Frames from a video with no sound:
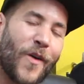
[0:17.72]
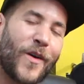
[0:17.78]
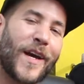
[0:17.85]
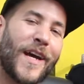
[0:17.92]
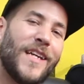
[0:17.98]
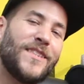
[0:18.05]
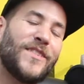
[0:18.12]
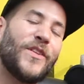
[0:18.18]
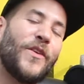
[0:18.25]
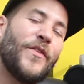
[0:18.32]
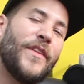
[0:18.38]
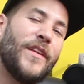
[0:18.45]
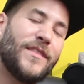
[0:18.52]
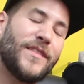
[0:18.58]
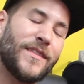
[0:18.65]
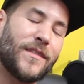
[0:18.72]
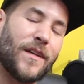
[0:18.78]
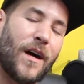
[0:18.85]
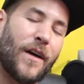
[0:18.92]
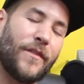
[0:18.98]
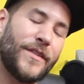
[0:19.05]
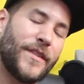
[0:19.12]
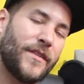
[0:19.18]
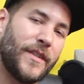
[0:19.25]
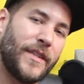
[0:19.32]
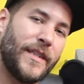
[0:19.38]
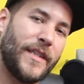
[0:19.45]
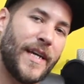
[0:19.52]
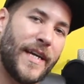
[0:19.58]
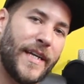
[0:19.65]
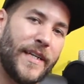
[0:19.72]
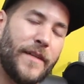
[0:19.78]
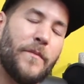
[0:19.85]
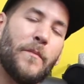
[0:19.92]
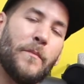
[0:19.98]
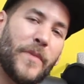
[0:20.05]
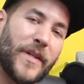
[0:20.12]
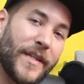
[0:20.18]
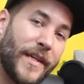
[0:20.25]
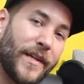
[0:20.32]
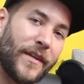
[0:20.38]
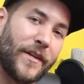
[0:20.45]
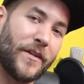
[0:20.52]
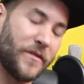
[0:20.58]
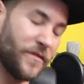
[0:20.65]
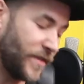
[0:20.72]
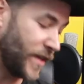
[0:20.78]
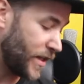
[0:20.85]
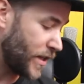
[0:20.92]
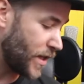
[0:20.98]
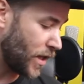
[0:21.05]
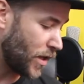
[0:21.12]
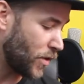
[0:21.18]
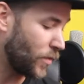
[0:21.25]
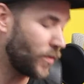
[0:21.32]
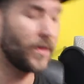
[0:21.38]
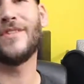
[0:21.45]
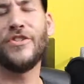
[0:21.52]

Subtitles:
Okay, so this is obviously a beginner video.